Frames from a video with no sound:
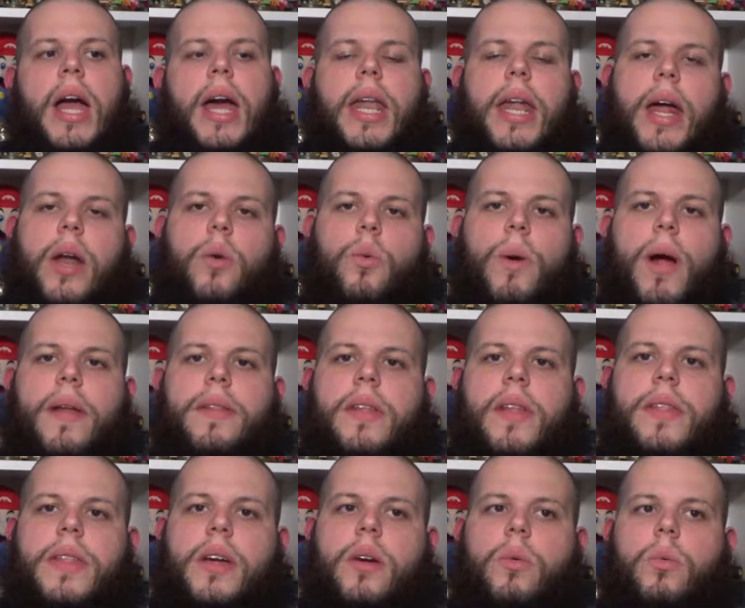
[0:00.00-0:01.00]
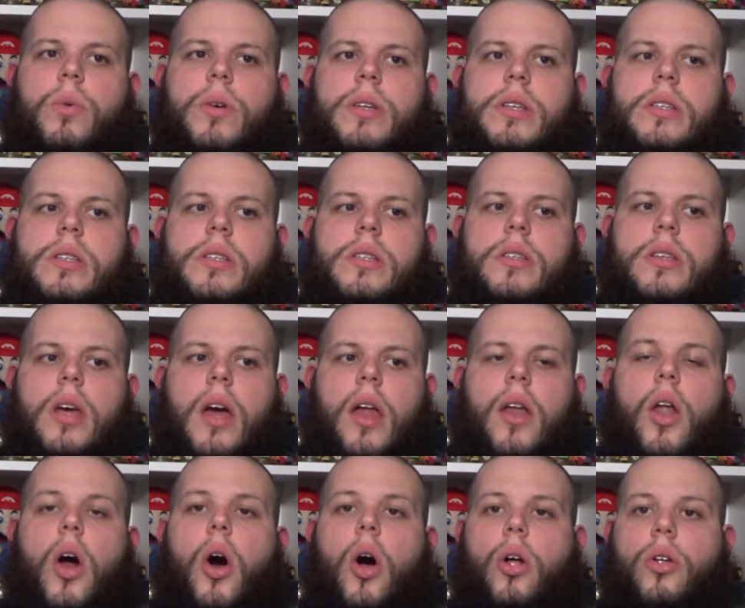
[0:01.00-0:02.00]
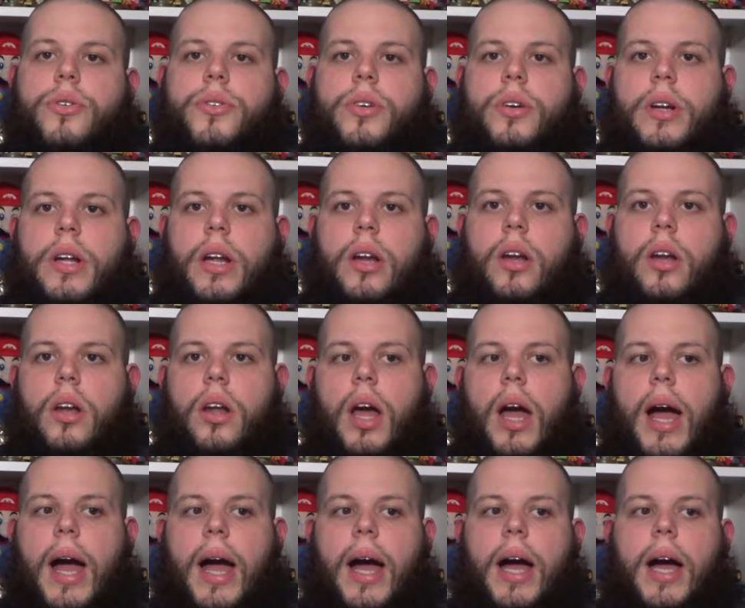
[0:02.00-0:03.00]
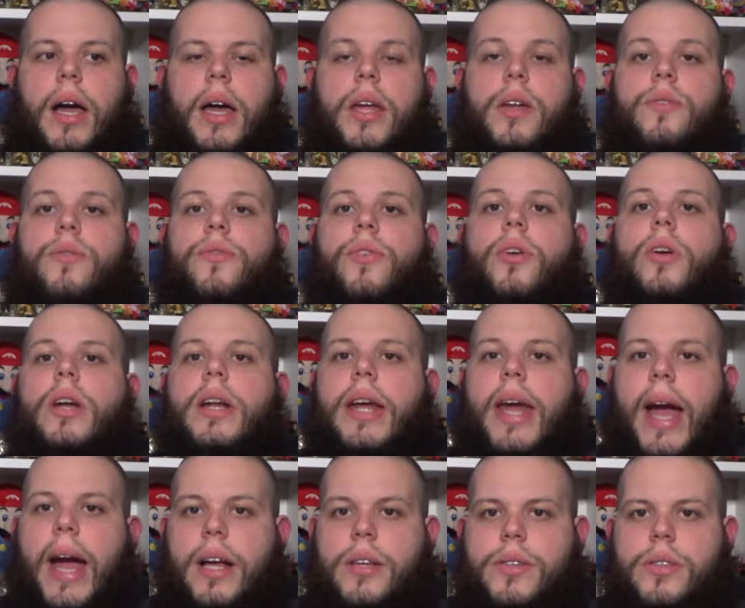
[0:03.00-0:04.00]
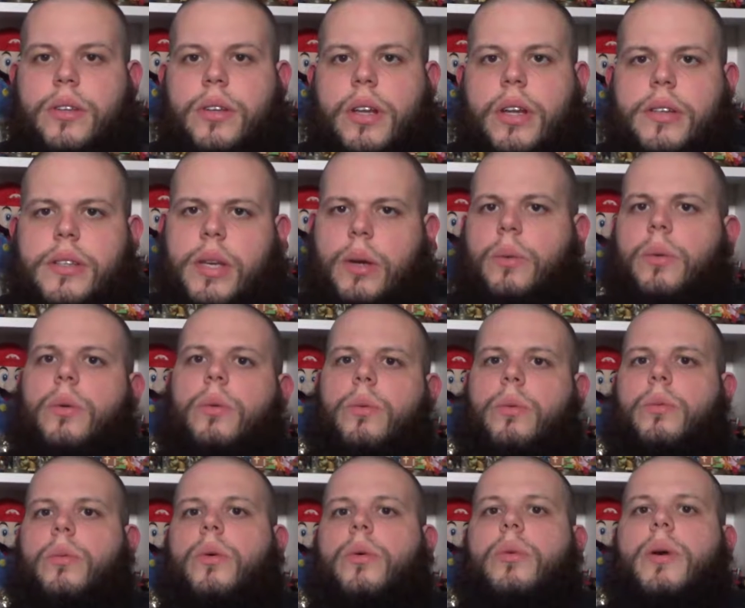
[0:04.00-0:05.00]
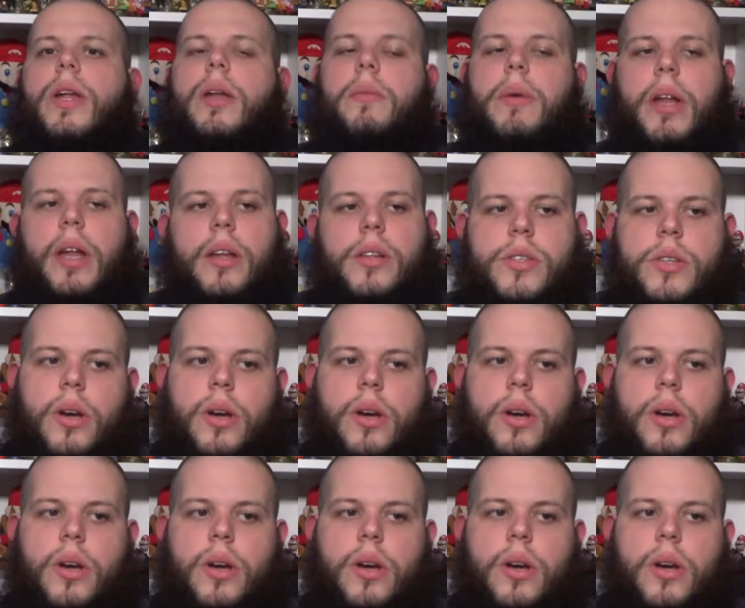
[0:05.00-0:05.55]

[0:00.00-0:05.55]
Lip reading: And I'd read that there was an alternate inverted castle, and I was like, well, wait a minute.